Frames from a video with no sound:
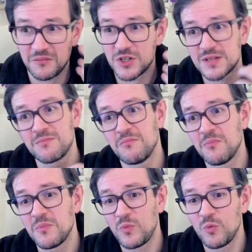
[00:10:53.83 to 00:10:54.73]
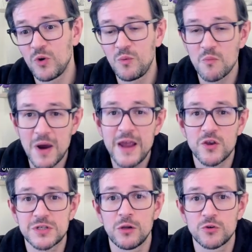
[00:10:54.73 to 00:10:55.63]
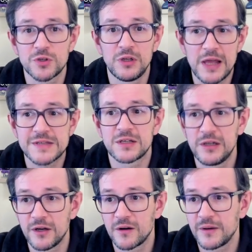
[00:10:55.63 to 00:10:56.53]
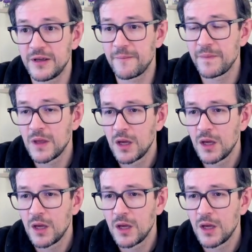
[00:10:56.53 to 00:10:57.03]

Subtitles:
just will make your solution less clear. Yeah,